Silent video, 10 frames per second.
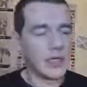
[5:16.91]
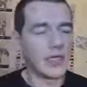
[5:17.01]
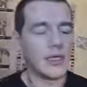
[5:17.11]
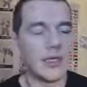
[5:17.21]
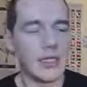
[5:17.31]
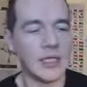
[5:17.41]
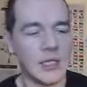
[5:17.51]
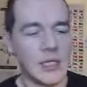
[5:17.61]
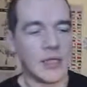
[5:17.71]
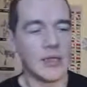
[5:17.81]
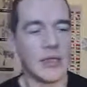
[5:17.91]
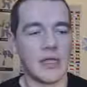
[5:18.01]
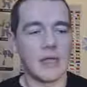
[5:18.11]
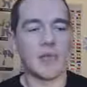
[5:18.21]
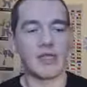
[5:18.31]
And and the
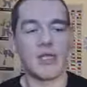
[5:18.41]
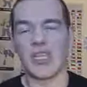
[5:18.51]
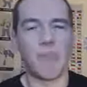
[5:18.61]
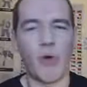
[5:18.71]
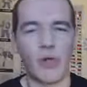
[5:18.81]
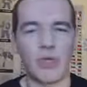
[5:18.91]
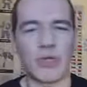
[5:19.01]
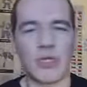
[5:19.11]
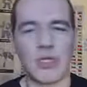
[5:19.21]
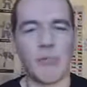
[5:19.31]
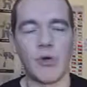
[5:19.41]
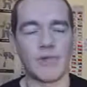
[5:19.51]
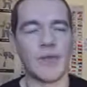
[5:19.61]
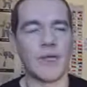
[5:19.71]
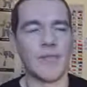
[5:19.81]
the mission is a boss it's a
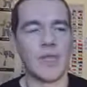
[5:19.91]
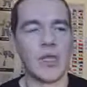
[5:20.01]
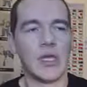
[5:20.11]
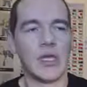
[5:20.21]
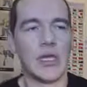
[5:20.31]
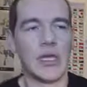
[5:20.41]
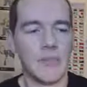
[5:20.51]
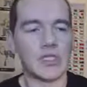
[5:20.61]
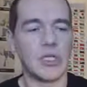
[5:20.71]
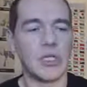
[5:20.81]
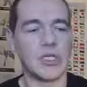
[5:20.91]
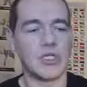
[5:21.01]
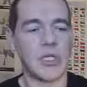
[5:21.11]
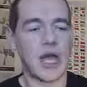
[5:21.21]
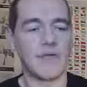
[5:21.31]
boss fight, and the mission
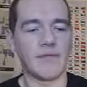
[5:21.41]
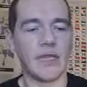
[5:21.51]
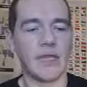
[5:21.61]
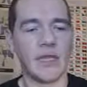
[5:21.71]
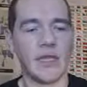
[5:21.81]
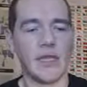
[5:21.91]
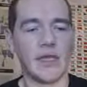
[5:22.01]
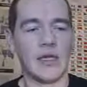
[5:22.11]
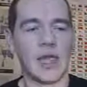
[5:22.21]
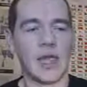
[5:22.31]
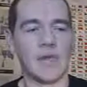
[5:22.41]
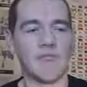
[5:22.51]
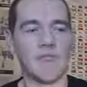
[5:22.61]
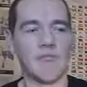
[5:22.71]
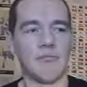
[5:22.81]
is you have to,
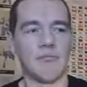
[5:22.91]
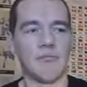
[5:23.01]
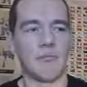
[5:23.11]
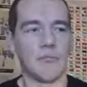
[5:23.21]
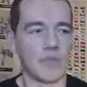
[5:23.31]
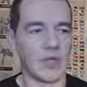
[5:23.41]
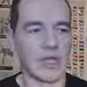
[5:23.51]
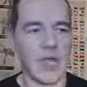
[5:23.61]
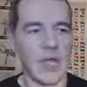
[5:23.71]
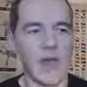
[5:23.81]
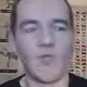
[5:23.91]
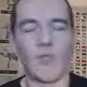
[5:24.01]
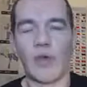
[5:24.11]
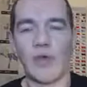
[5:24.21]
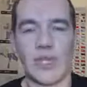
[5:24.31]
um, like
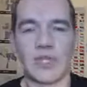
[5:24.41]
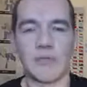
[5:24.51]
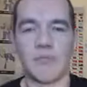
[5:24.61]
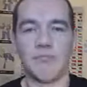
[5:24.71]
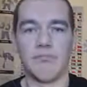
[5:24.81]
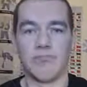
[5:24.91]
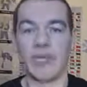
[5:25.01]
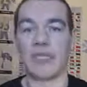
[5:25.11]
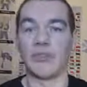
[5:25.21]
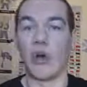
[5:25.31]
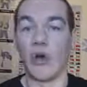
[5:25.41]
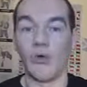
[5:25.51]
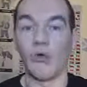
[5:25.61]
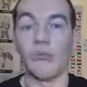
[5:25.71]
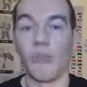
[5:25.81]
outrun this big
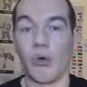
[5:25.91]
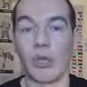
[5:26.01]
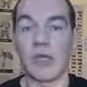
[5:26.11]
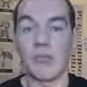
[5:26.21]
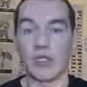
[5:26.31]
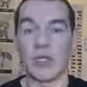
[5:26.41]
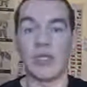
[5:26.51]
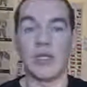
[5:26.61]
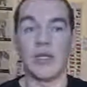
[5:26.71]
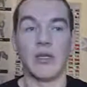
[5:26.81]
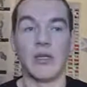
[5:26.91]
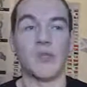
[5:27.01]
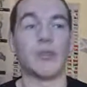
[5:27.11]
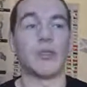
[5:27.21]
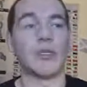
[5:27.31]
tunnel boring machine,
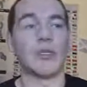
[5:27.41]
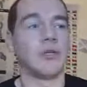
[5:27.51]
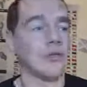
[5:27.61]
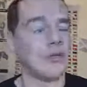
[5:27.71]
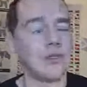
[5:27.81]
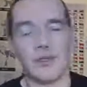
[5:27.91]
which